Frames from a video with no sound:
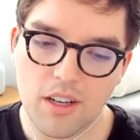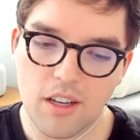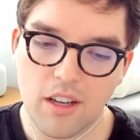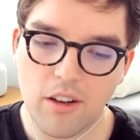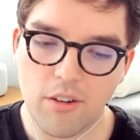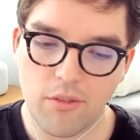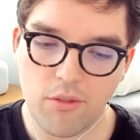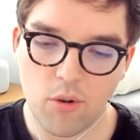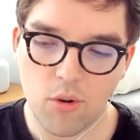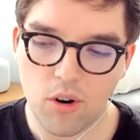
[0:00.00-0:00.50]

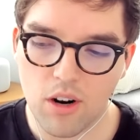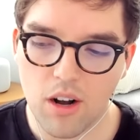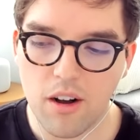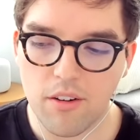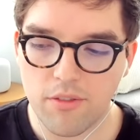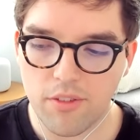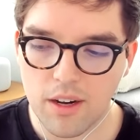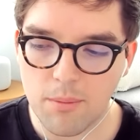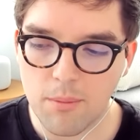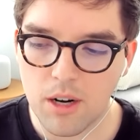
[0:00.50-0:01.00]

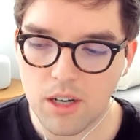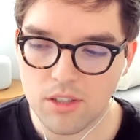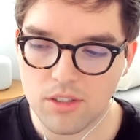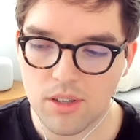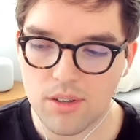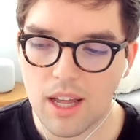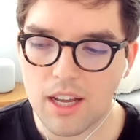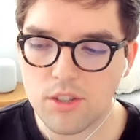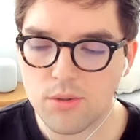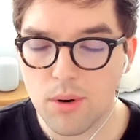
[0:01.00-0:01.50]
Figma.
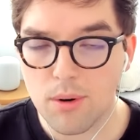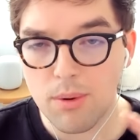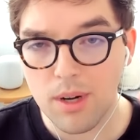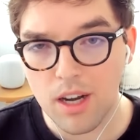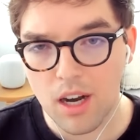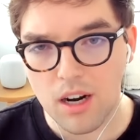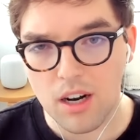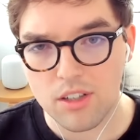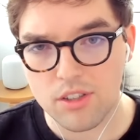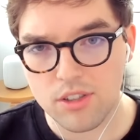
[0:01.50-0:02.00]
So that's where we
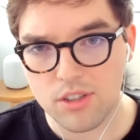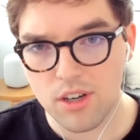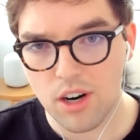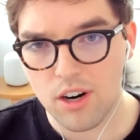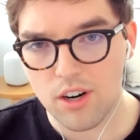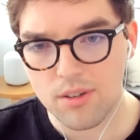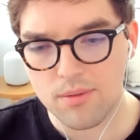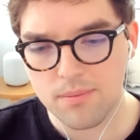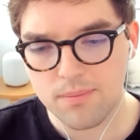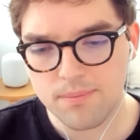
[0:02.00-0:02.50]
got our
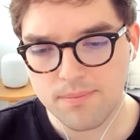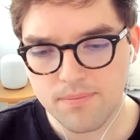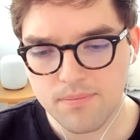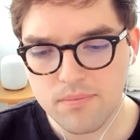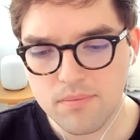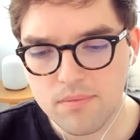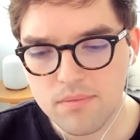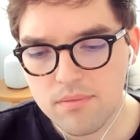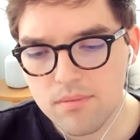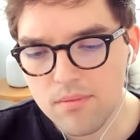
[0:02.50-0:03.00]
start,
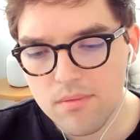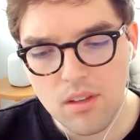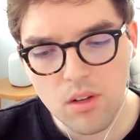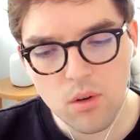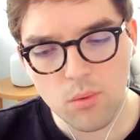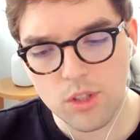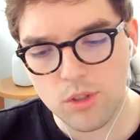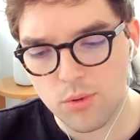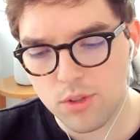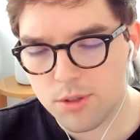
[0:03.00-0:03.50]

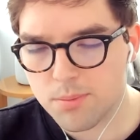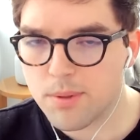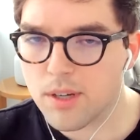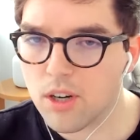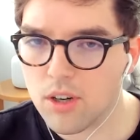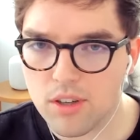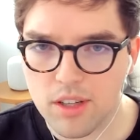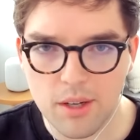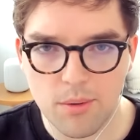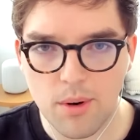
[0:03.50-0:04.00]
which was
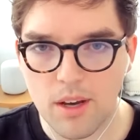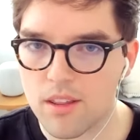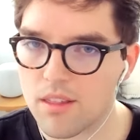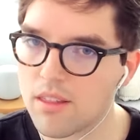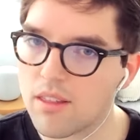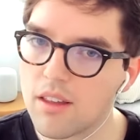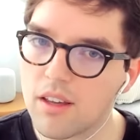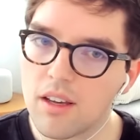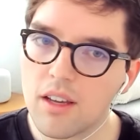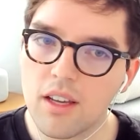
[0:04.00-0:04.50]
purely
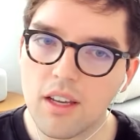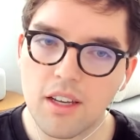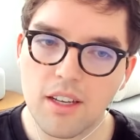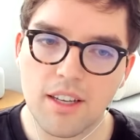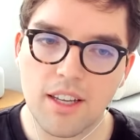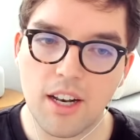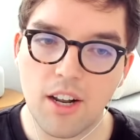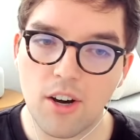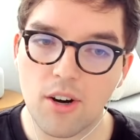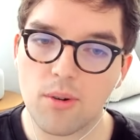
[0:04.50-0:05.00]
with
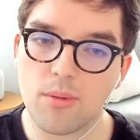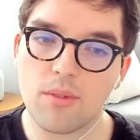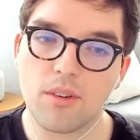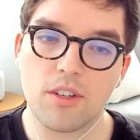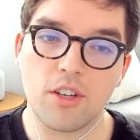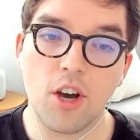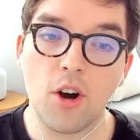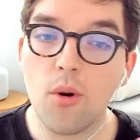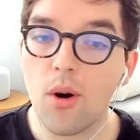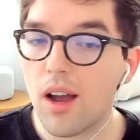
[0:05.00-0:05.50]

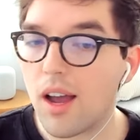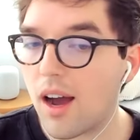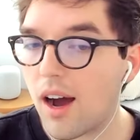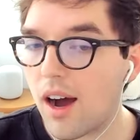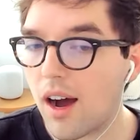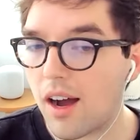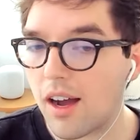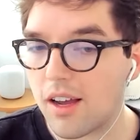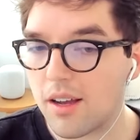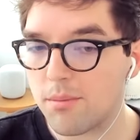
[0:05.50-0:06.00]
no
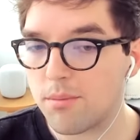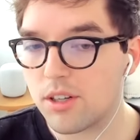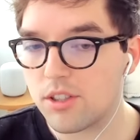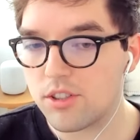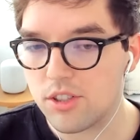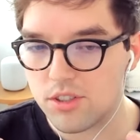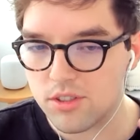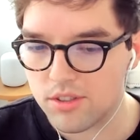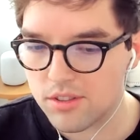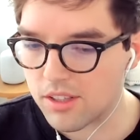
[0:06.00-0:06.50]
AI, but
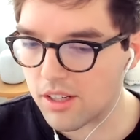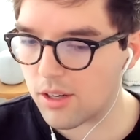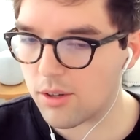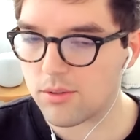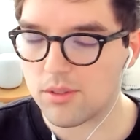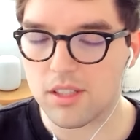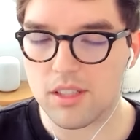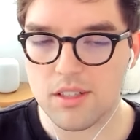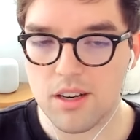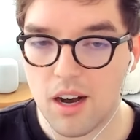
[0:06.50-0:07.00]
just
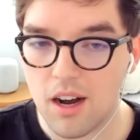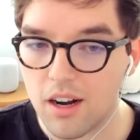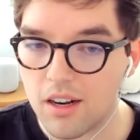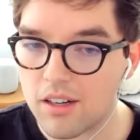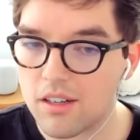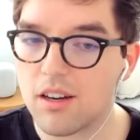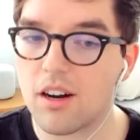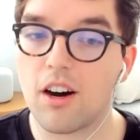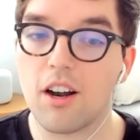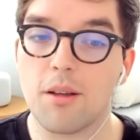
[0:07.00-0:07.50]

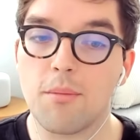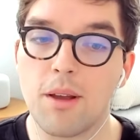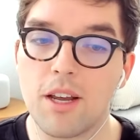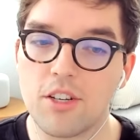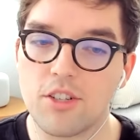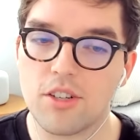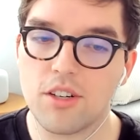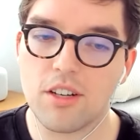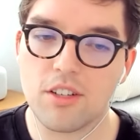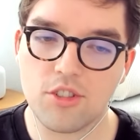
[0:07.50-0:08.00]
design
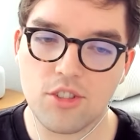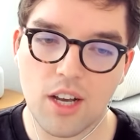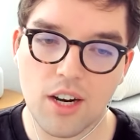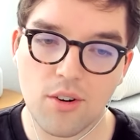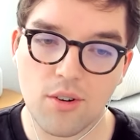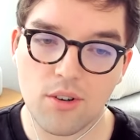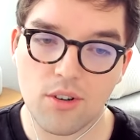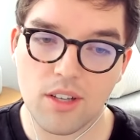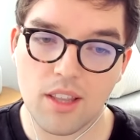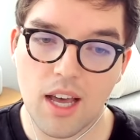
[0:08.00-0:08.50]
automation in general.